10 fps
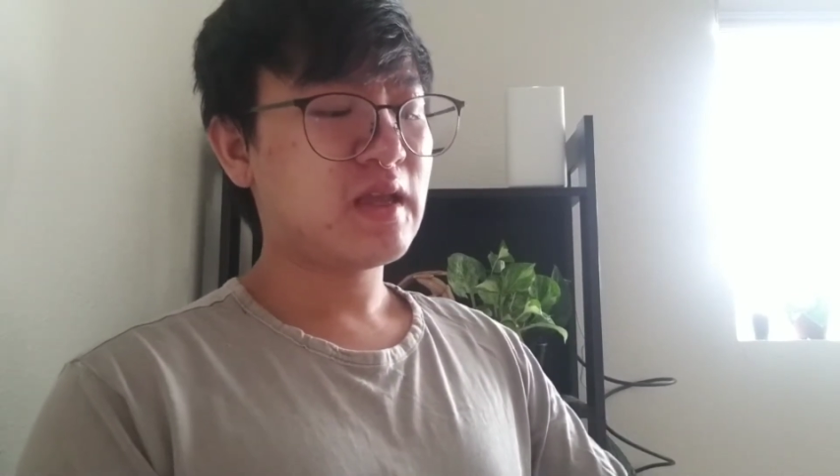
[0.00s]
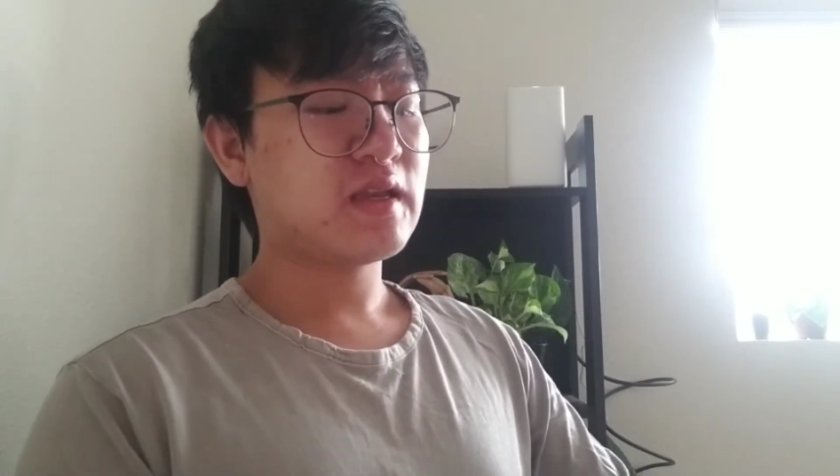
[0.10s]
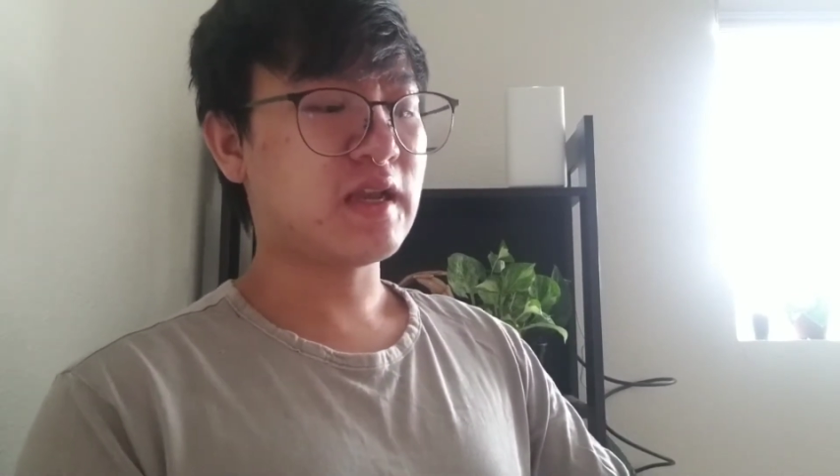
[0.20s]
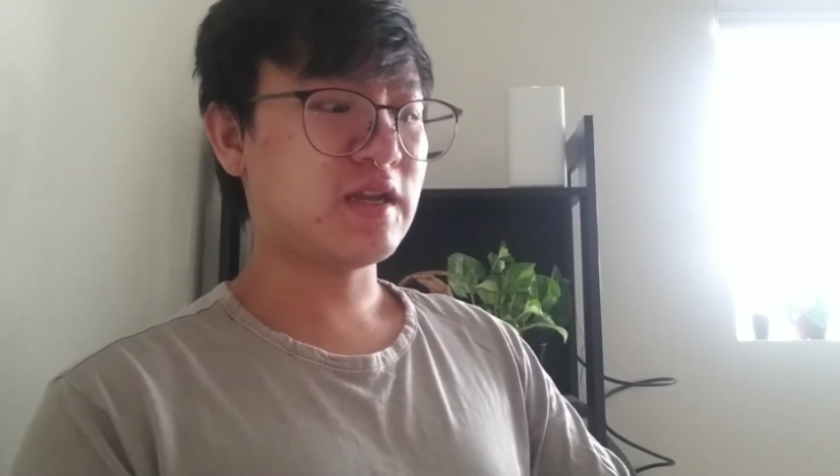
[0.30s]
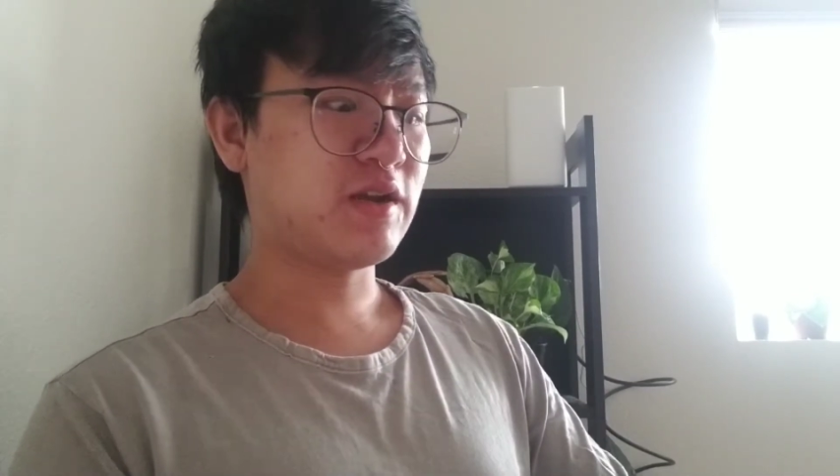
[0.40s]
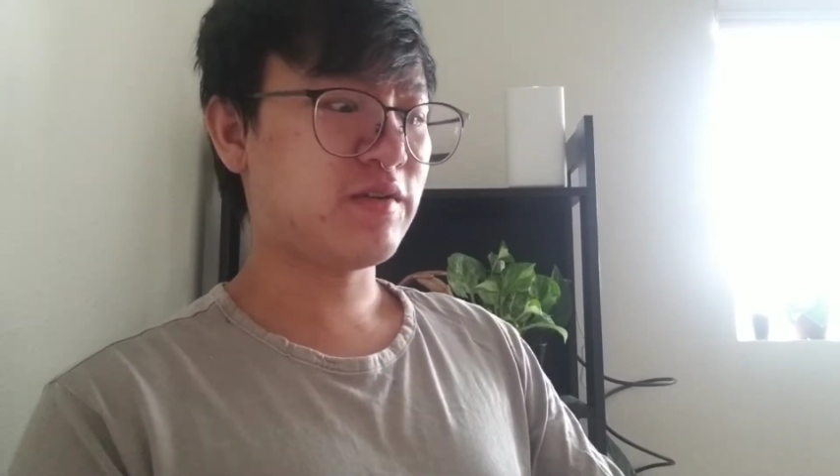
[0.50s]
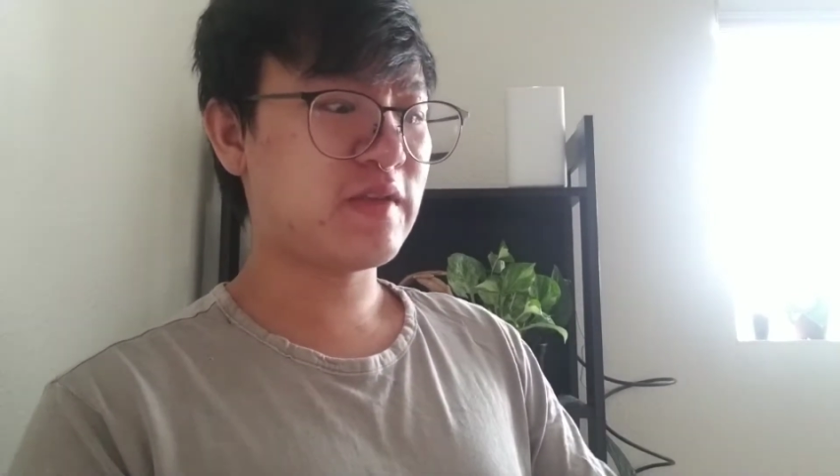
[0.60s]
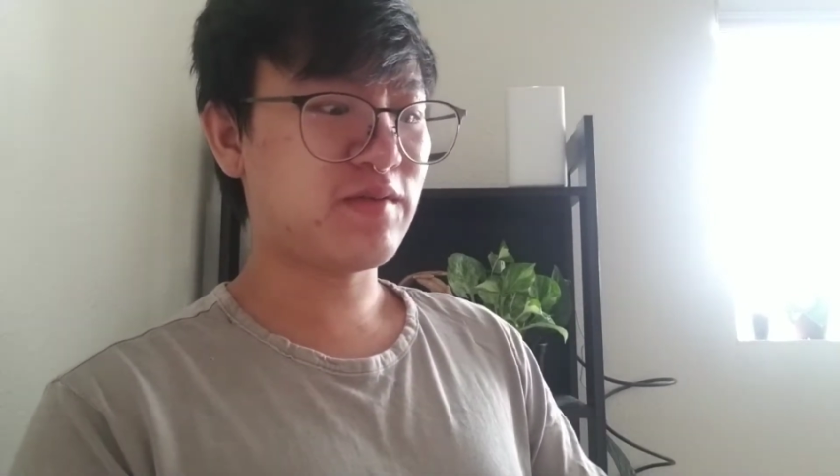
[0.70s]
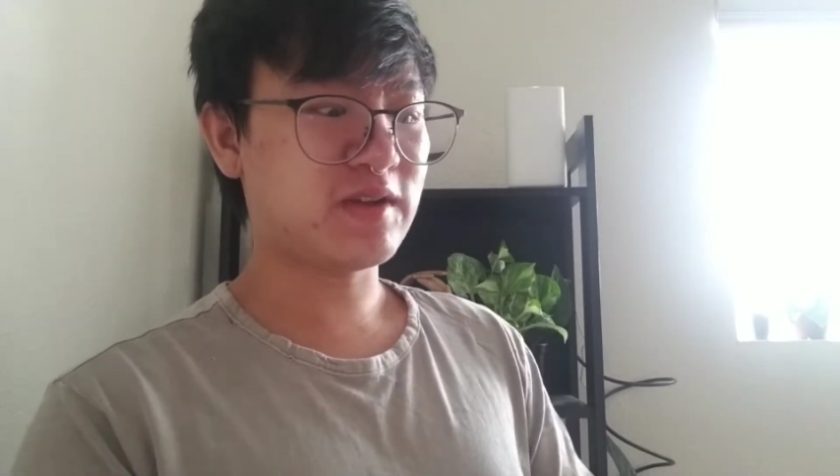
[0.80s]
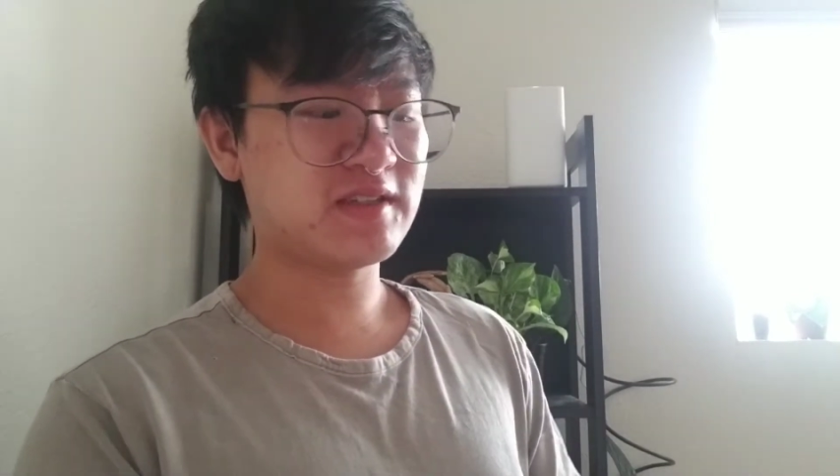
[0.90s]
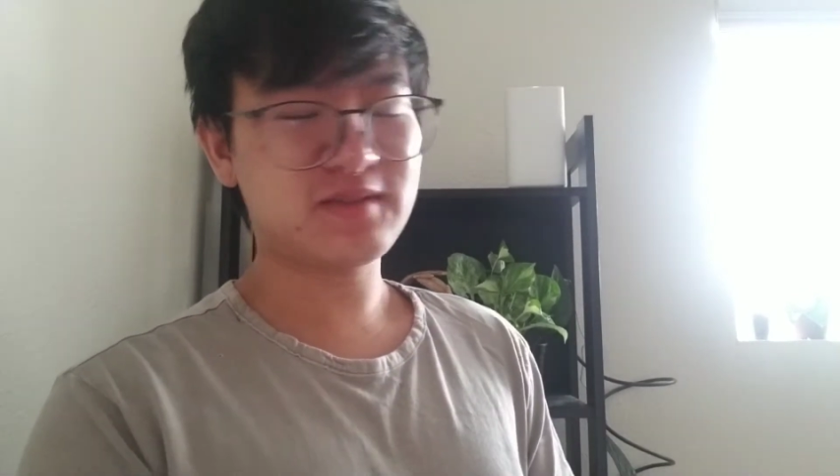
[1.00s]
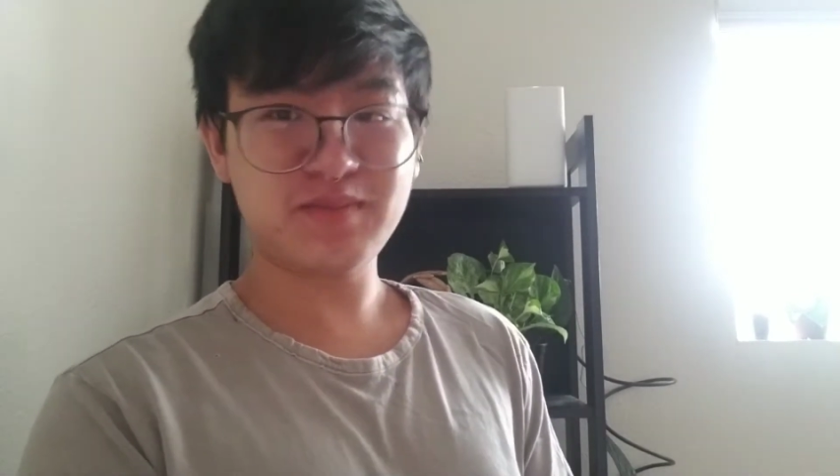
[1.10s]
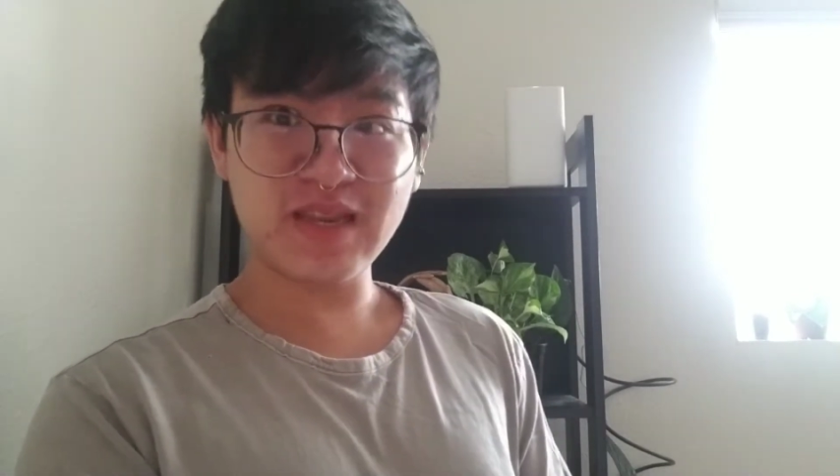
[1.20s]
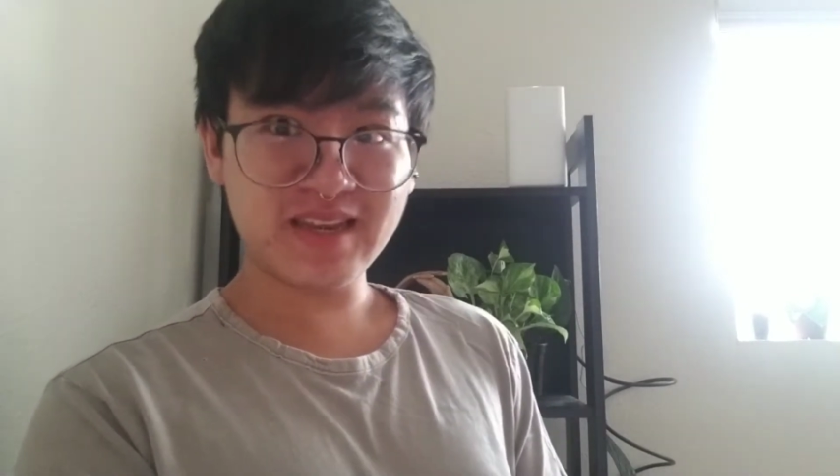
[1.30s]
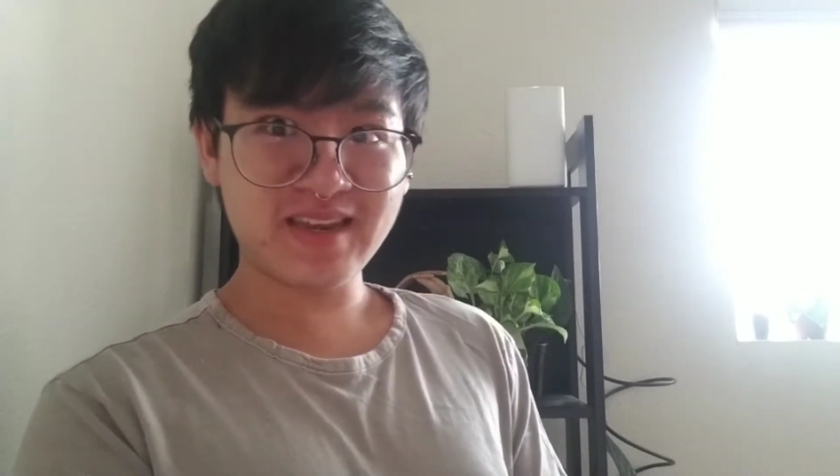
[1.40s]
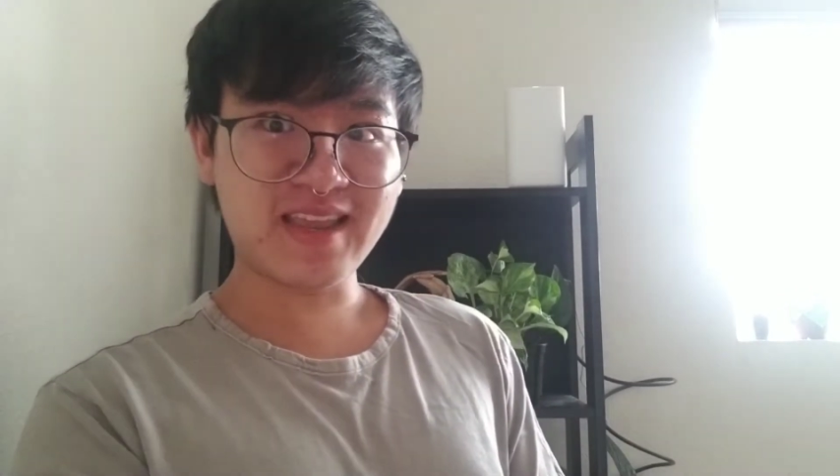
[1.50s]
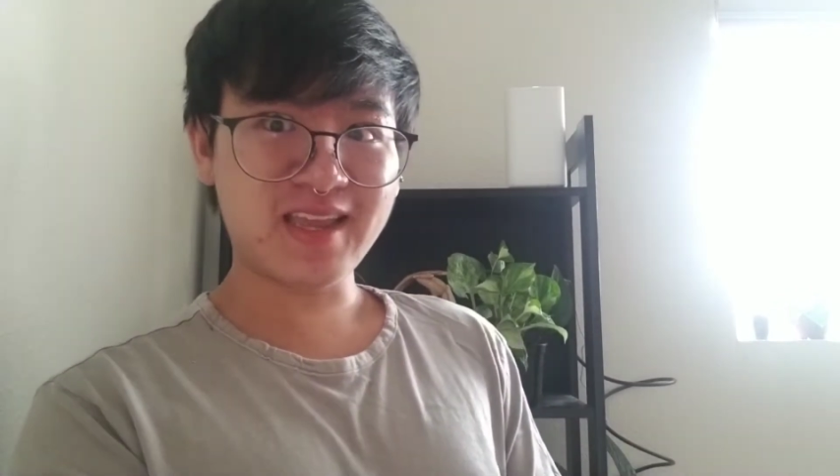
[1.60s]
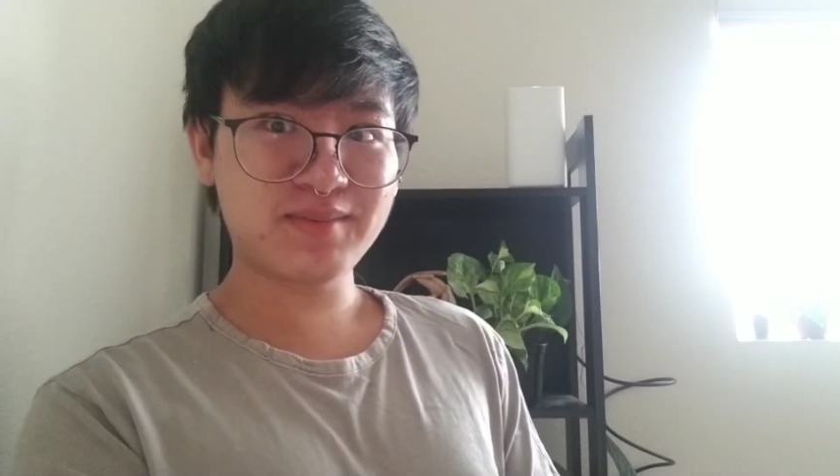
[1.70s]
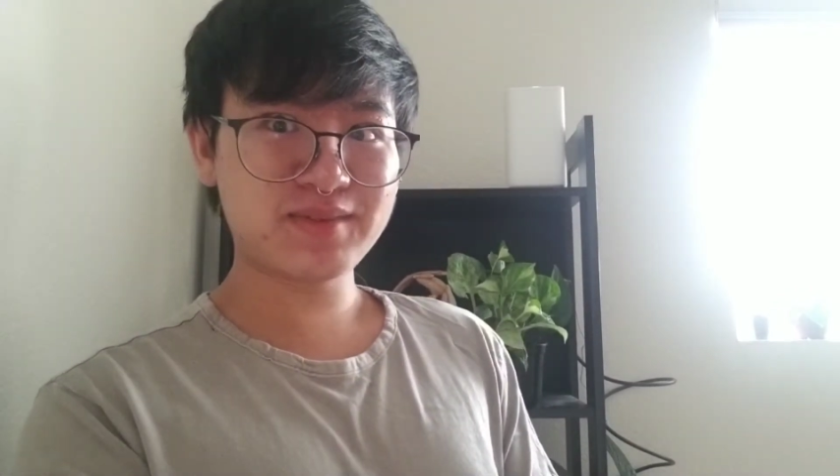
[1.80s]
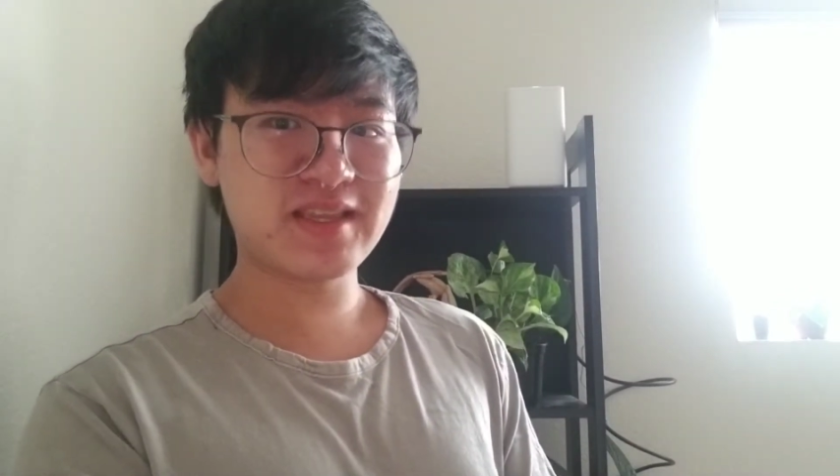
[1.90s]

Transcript: not know if he wants to be named,